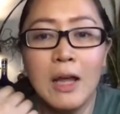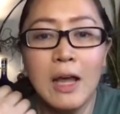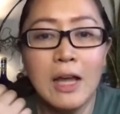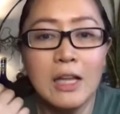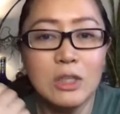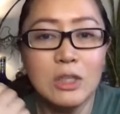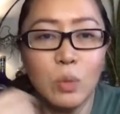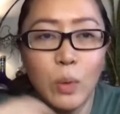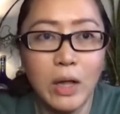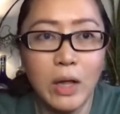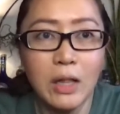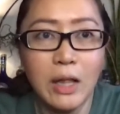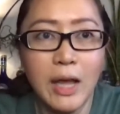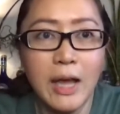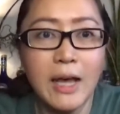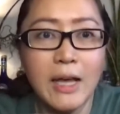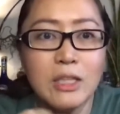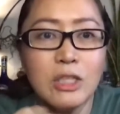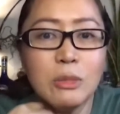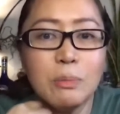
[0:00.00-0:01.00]
as well
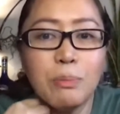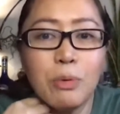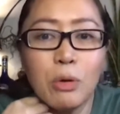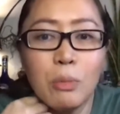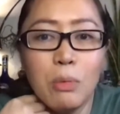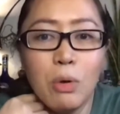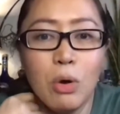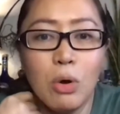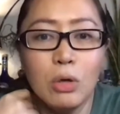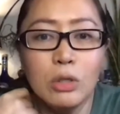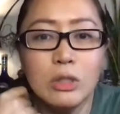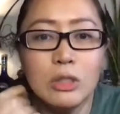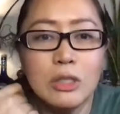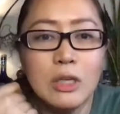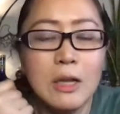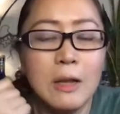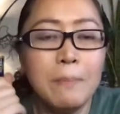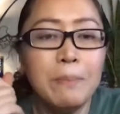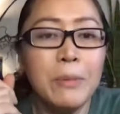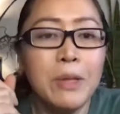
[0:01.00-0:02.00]
as promote
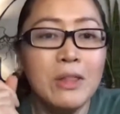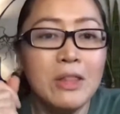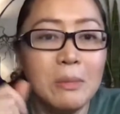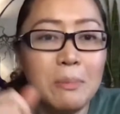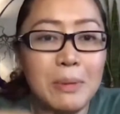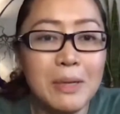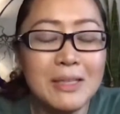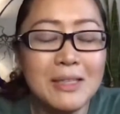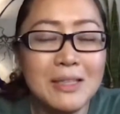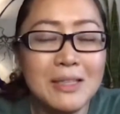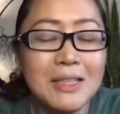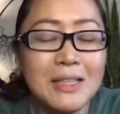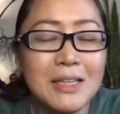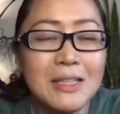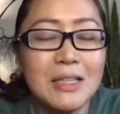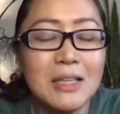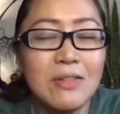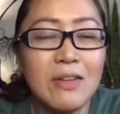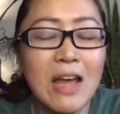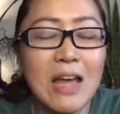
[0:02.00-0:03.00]
the businesses
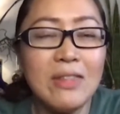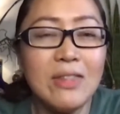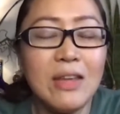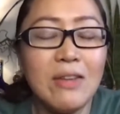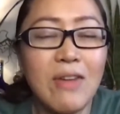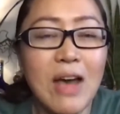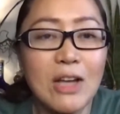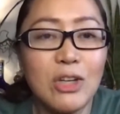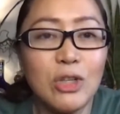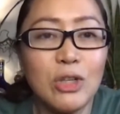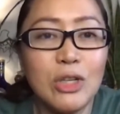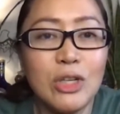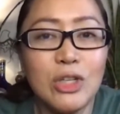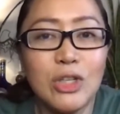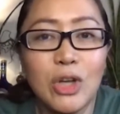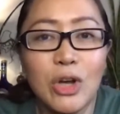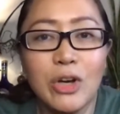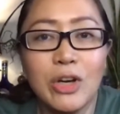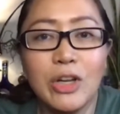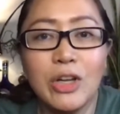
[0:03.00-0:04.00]
that they've actually
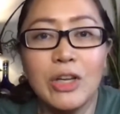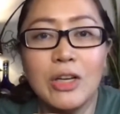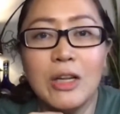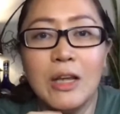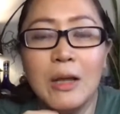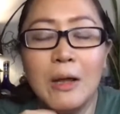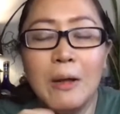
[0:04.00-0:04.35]
started